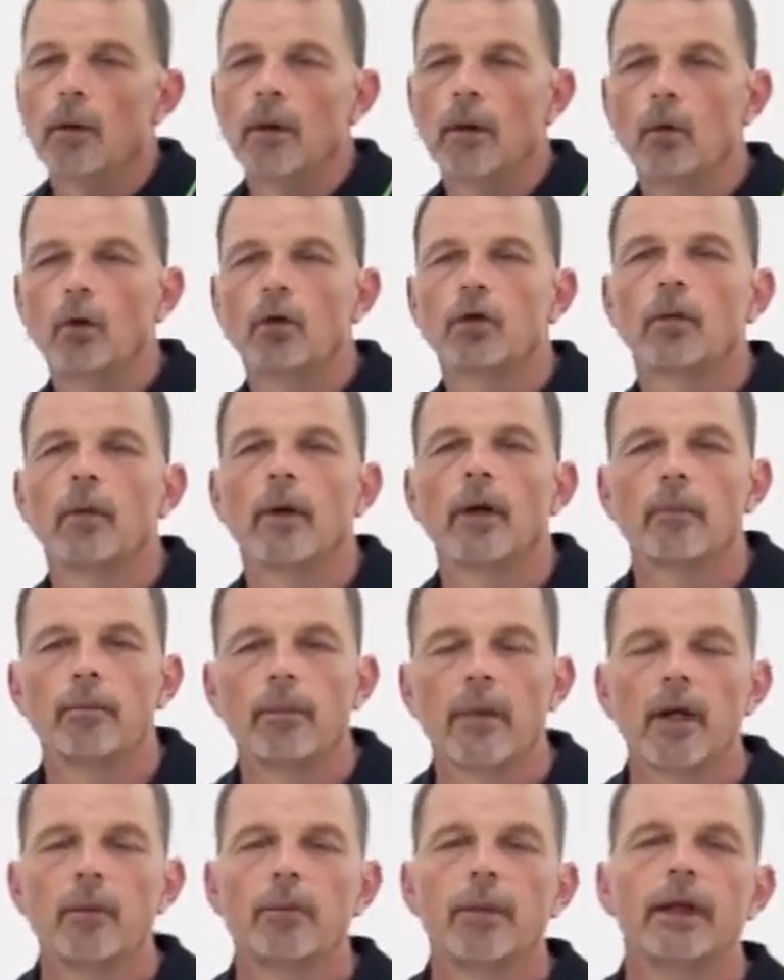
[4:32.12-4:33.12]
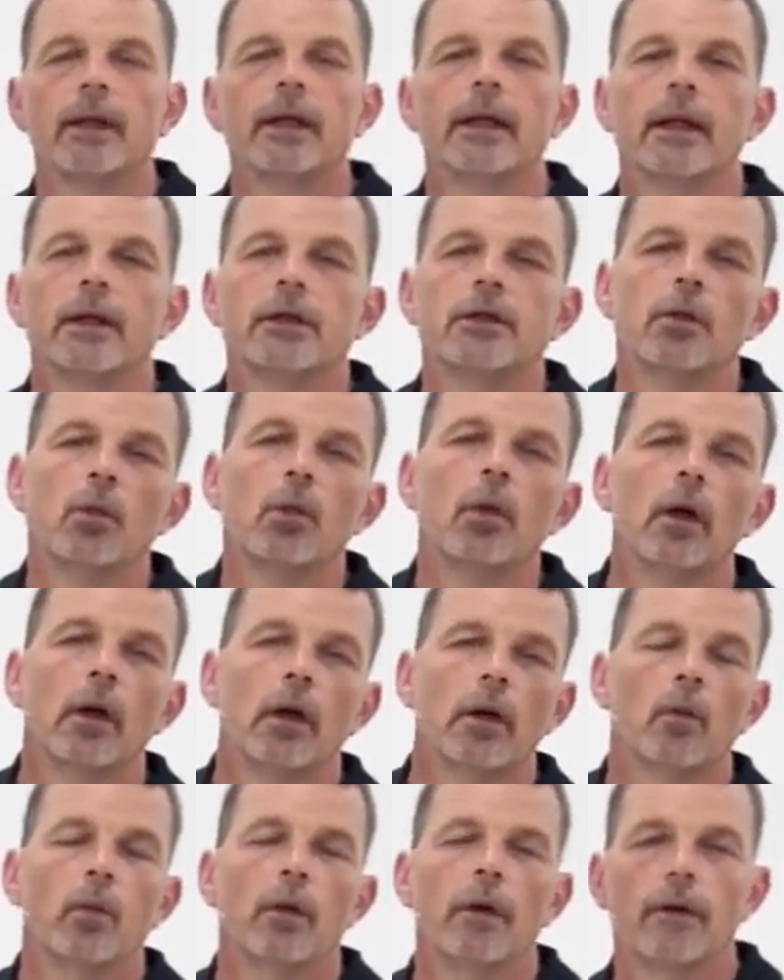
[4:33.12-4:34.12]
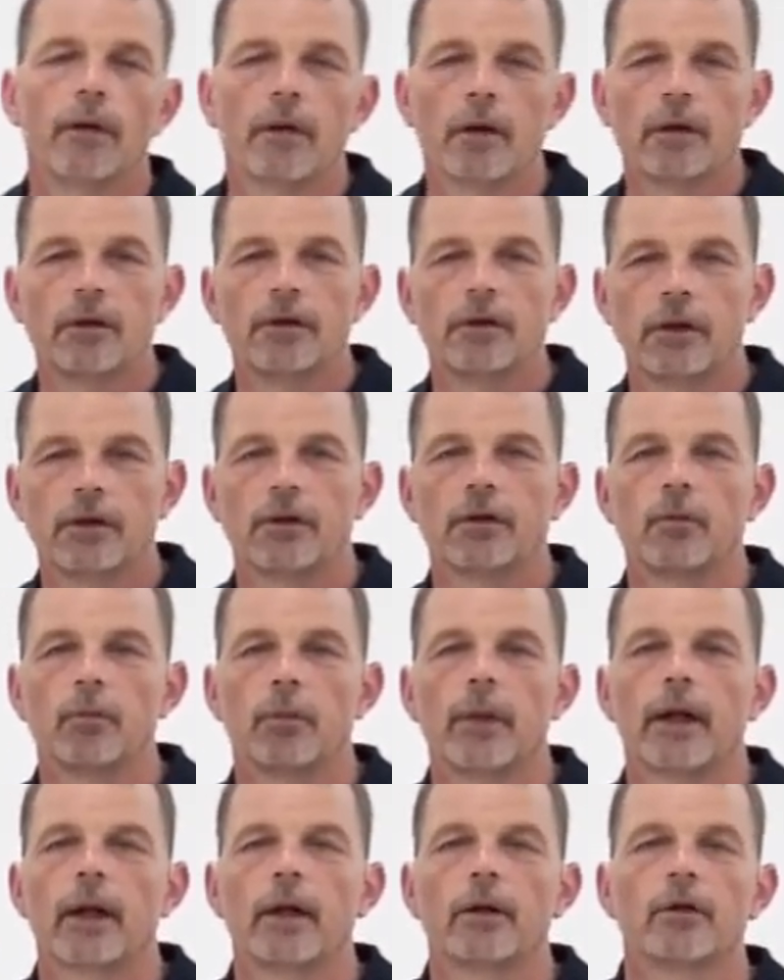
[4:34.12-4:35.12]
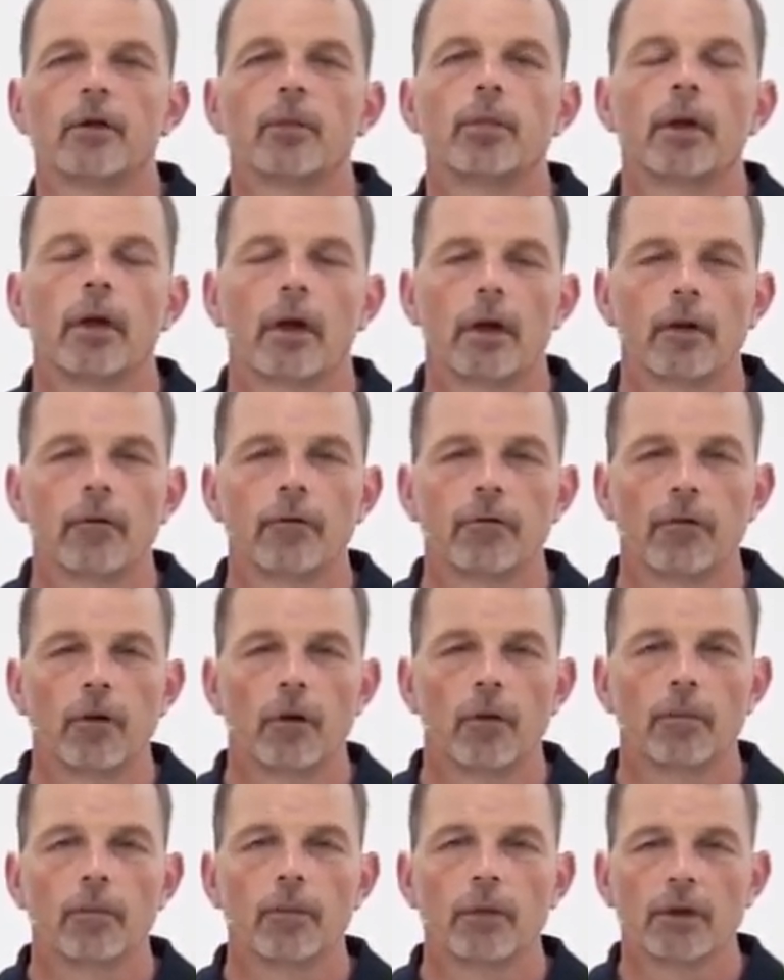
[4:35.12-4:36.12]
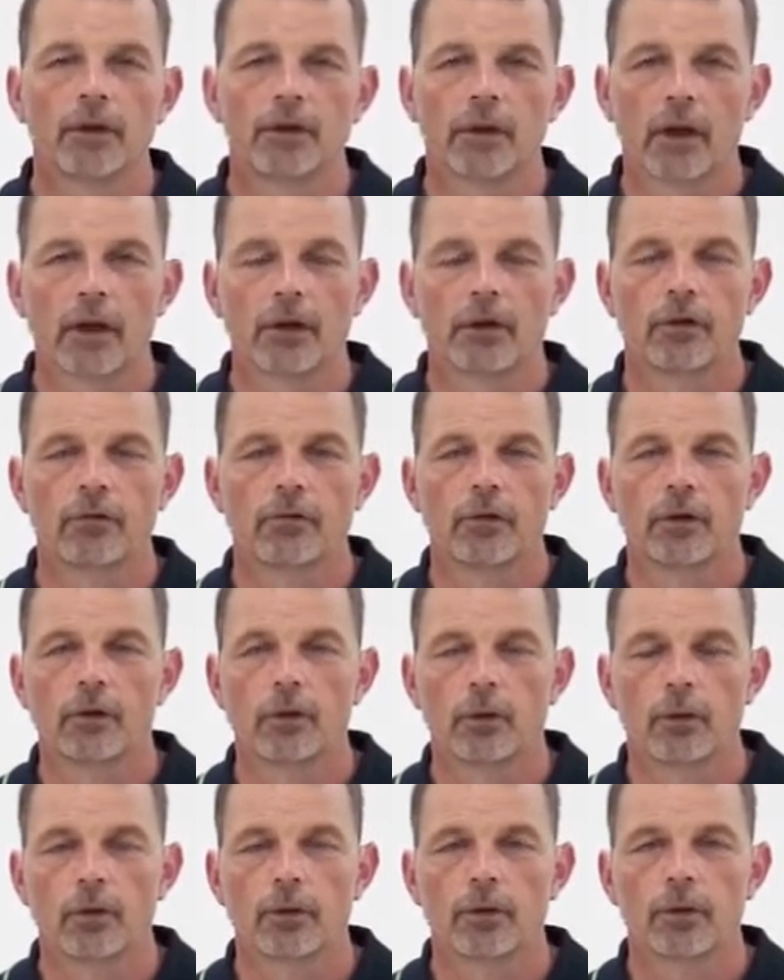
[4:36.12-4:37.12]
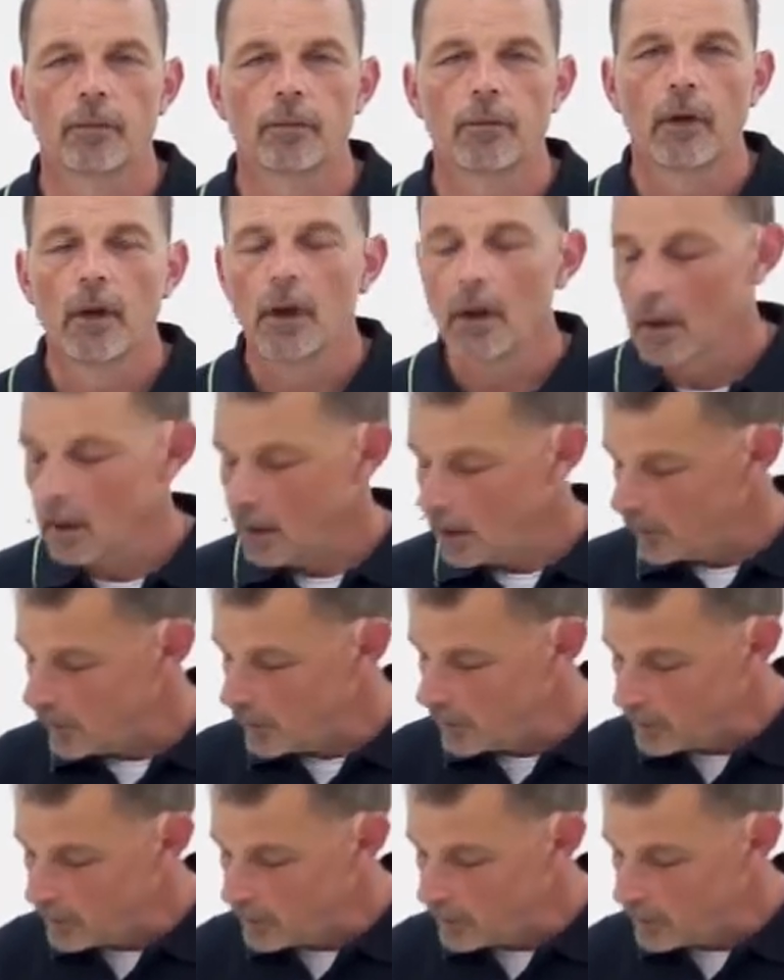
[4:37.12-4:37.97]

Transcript: There also may be a need to work with consistent power supply from a stationary source, and this is where the